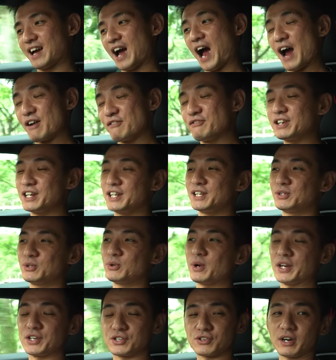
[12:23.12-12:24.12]
I really
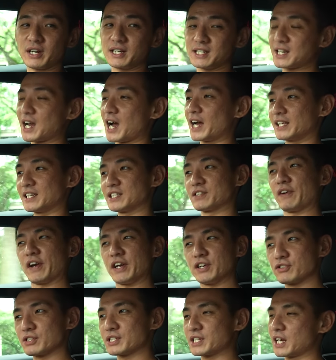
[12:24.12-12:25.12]
do enjoy this car. I think it's a very
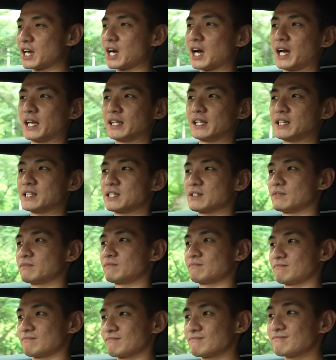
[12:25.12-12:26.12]
interesting car. I think it's a
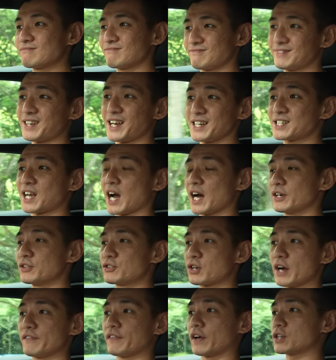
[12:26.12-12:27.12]
nice car to
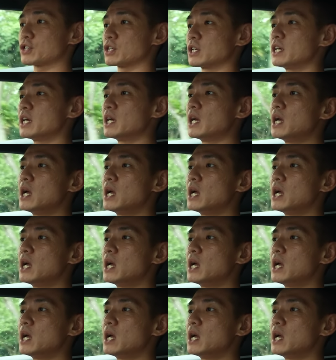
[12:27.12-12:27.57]
drive, actually.